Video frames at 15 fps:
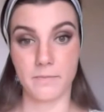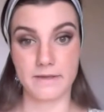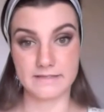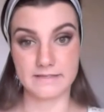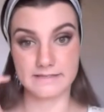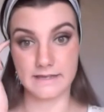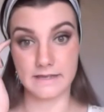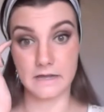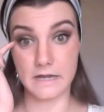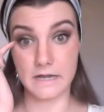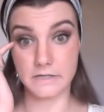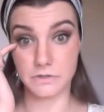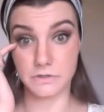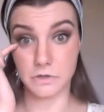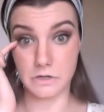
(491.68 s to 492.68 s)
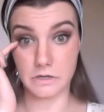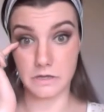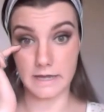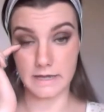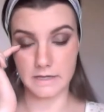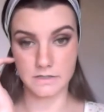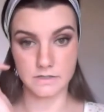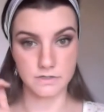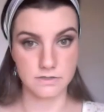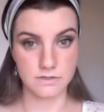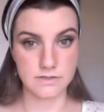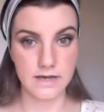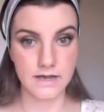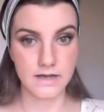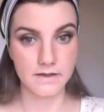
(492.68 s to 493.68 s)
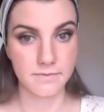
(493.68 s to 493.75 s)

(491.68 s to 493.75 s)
Basically, I do not like it too dark